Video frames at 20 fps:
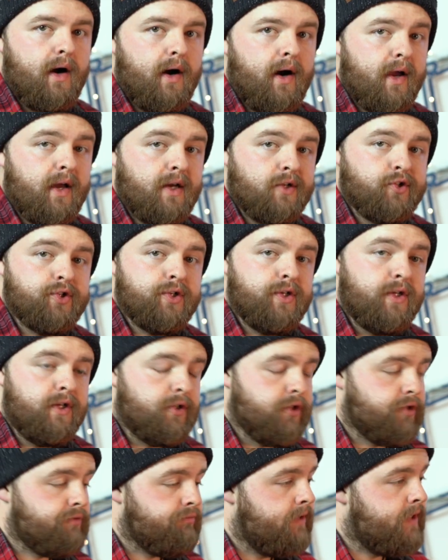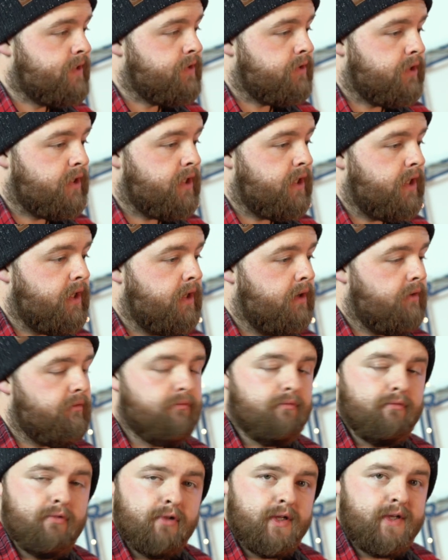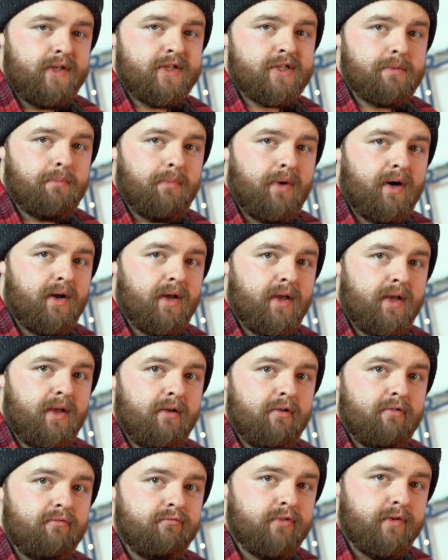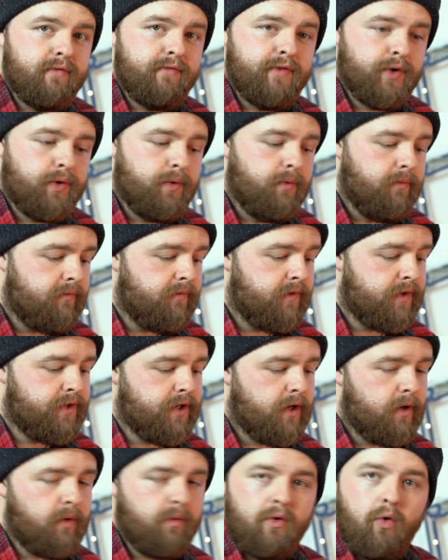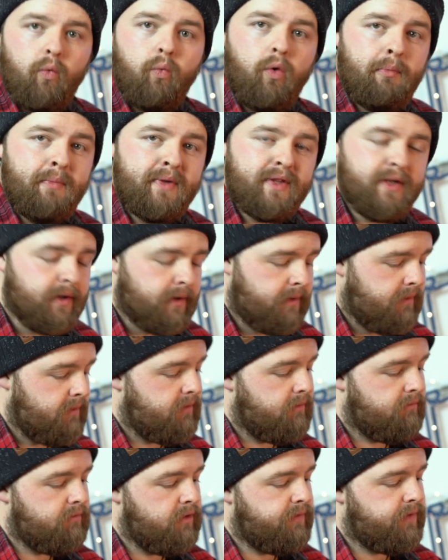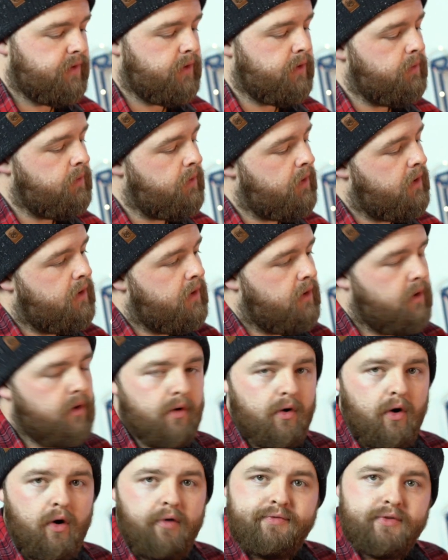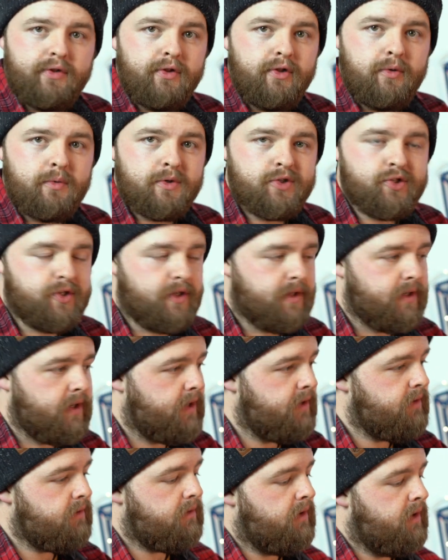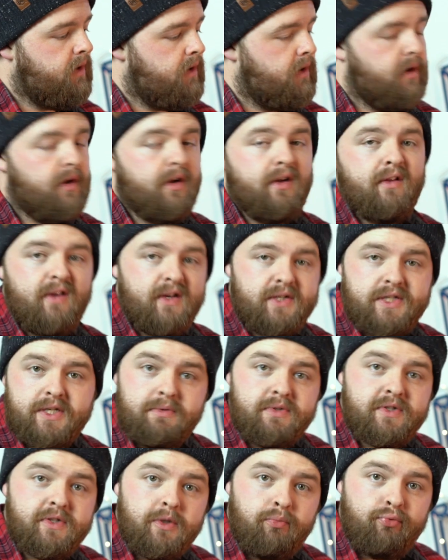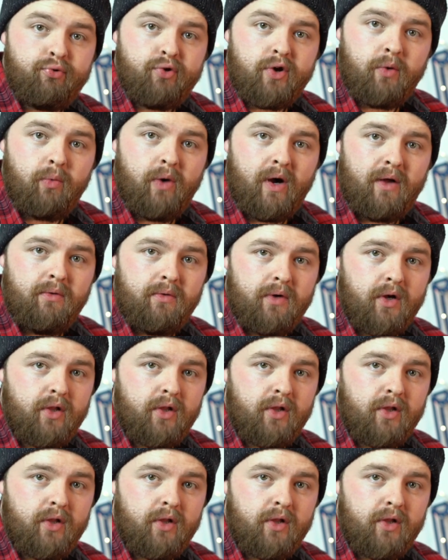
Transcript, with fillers: I actually just recently released my review video, 1 minute review of the Lumix G9. That seems to do pretty well.